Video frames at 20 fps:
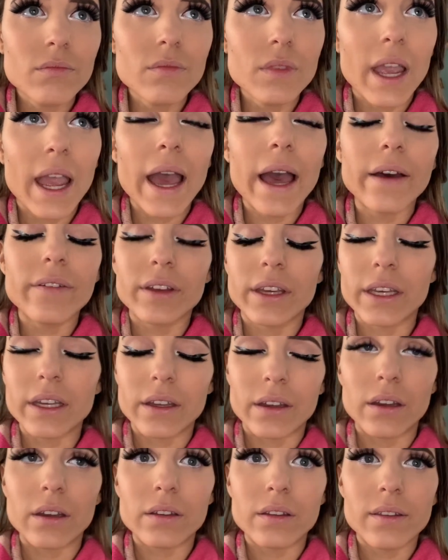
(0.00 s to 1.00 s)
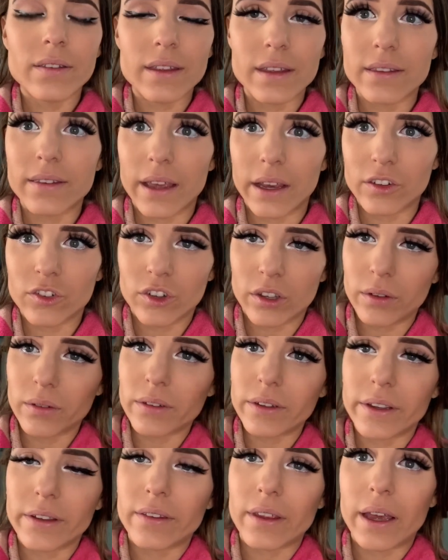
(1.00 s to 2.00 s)
having a c-section
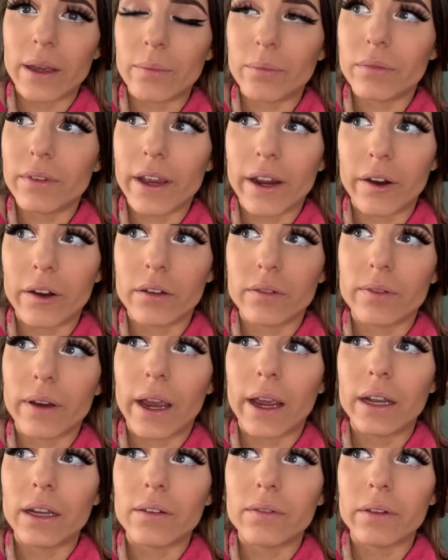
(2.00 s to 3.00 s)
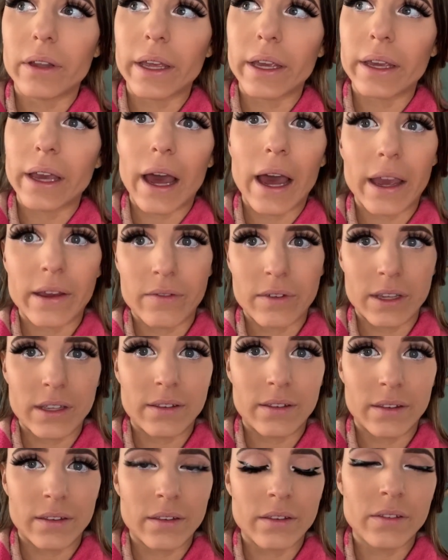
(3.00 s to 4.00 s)
because i'm terrified of like
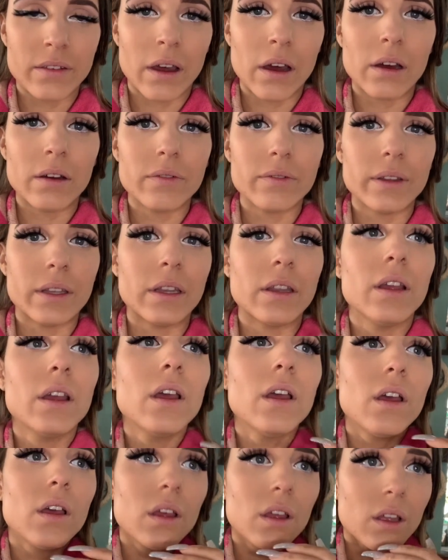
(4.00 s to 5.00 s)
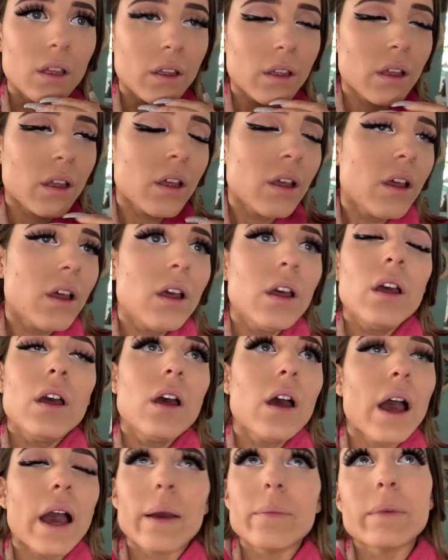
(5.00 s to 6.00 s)
ivs and stuff and
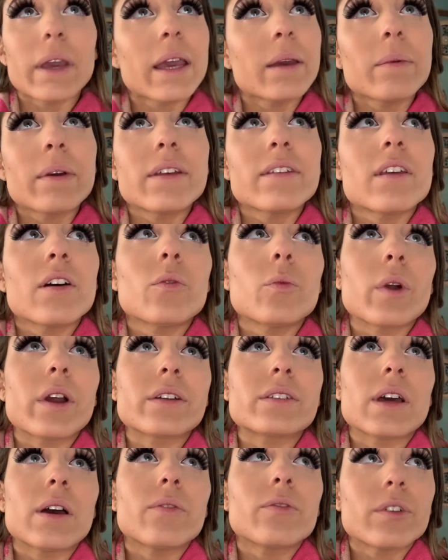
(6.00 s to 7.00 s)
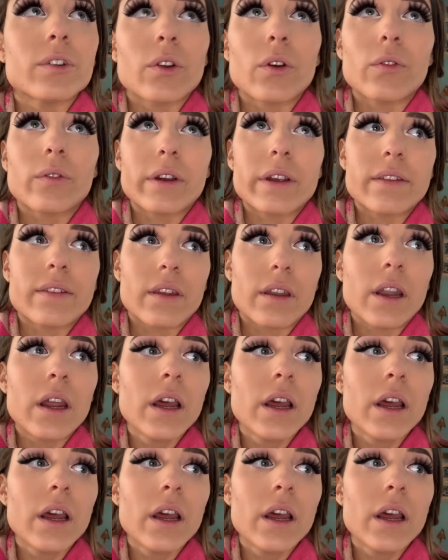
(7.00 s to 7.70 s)
I'm getting myself worked up for no reason.